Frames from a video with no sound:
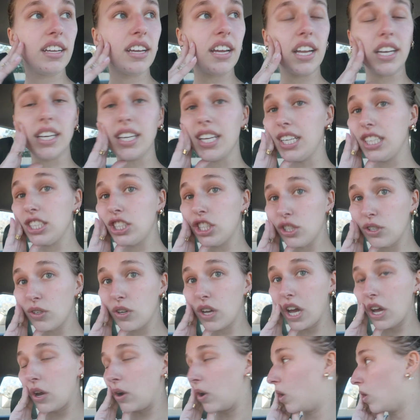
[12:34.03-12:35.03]
I need to
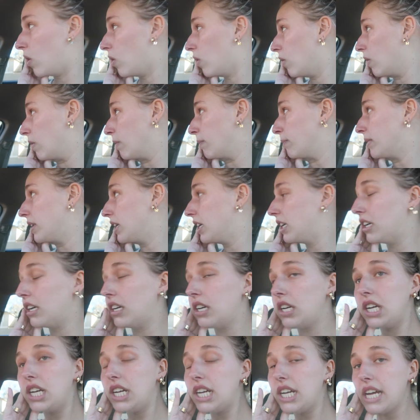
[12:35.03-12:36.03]
go home
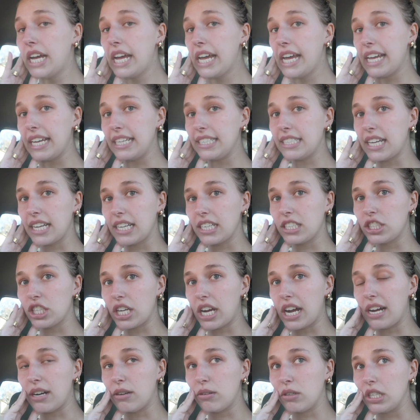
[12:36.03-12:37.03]
and take a
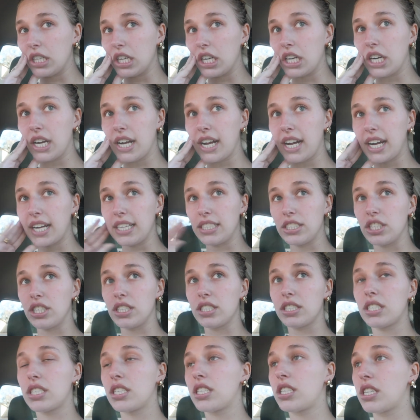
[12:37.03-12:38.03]
shower. I
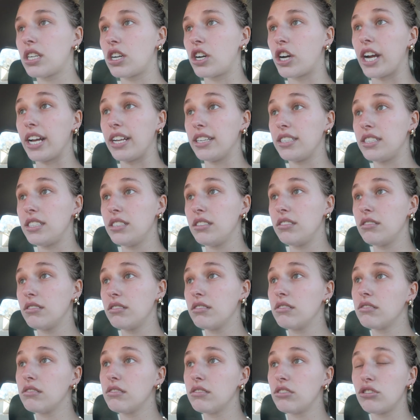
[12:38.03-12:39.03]
just, or I
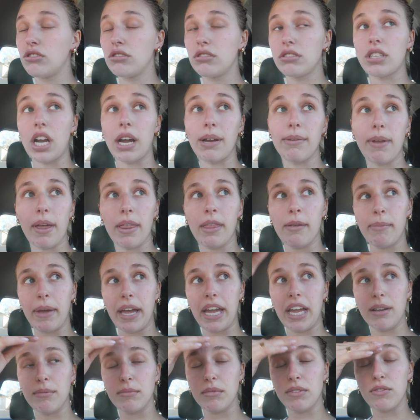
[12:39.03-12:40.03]
stopped by the
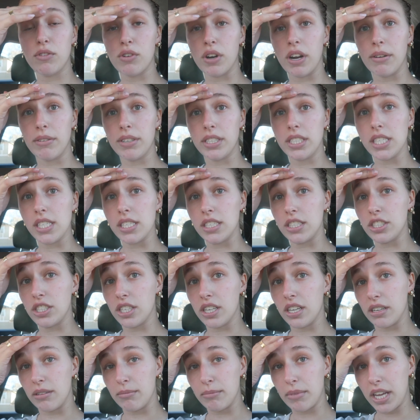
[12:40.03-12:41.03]
bank before I went to the
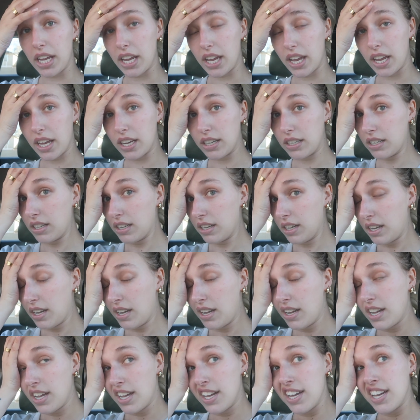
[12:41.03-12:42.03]
gym and
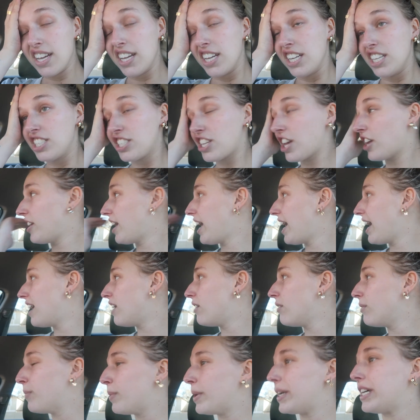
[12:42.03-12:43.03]
so
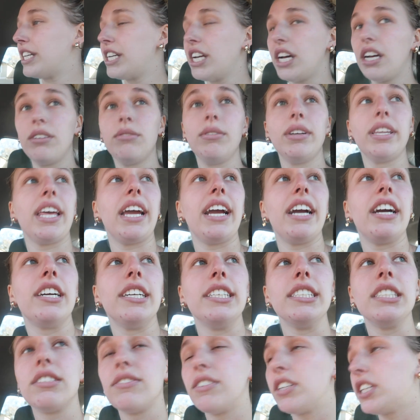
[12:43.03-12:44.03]
now we're done with
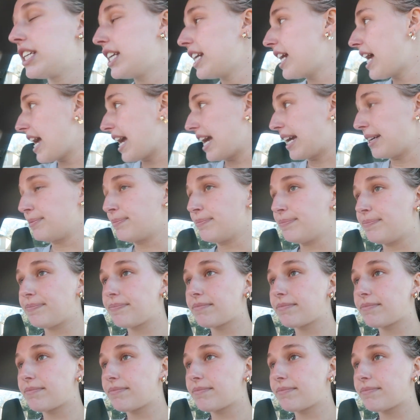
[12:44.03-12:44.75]
errands for the day.